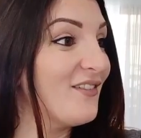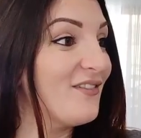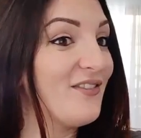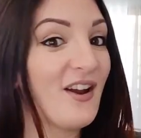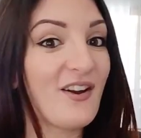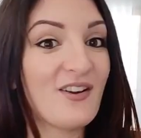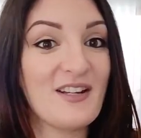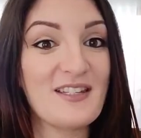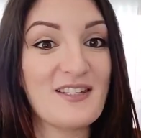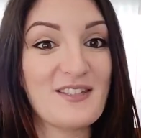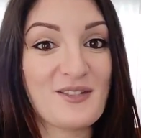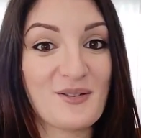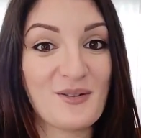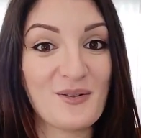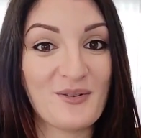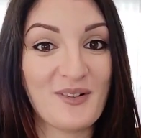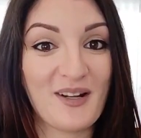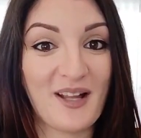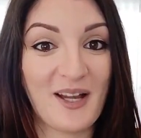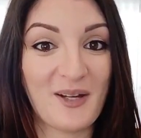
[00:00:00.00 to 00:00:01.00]
Very
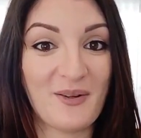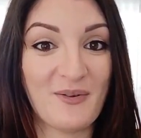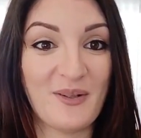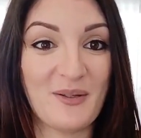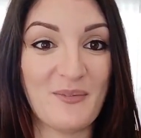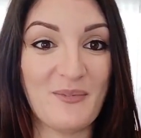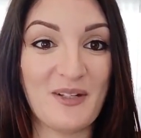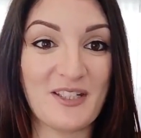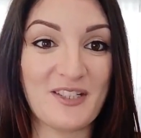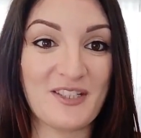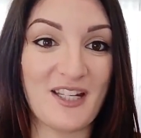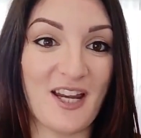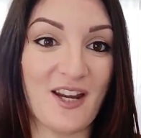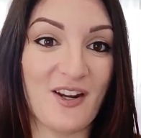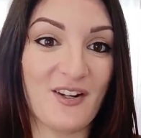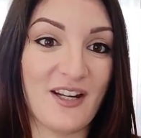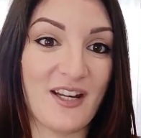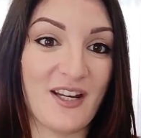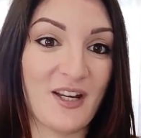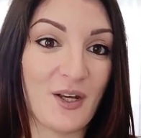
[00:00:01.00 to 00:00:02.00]
soon I will be
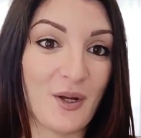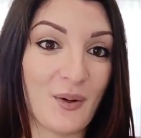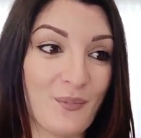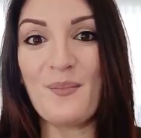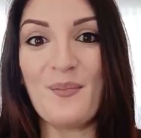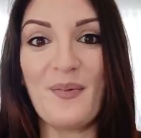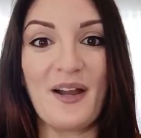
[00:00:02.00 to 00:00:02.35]
sharing